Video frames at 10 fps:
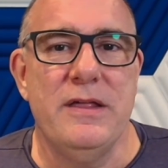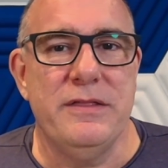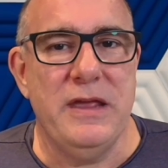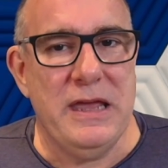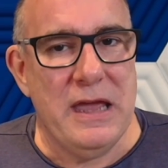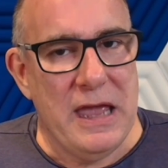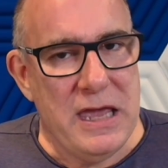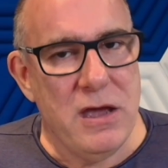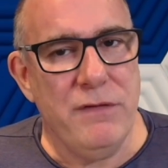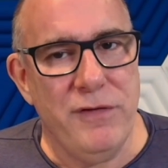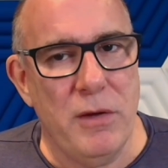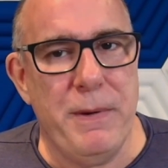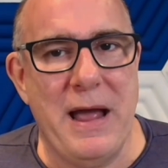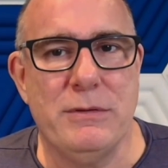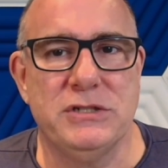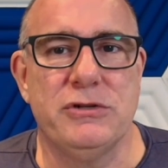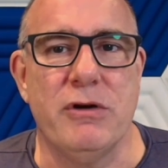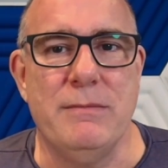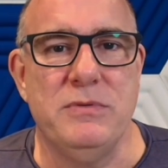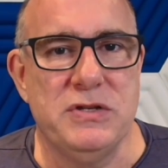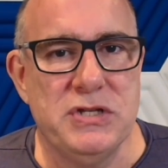the EcoFlow PowerStream